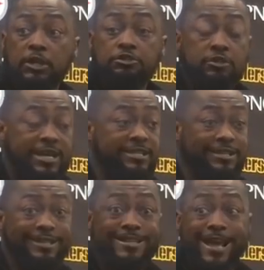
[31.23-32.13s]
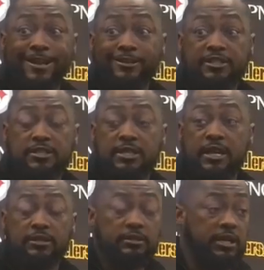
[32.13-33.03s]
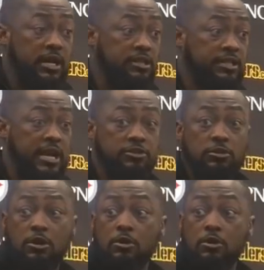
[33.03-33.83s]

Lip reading: addressing the challenges that our schedule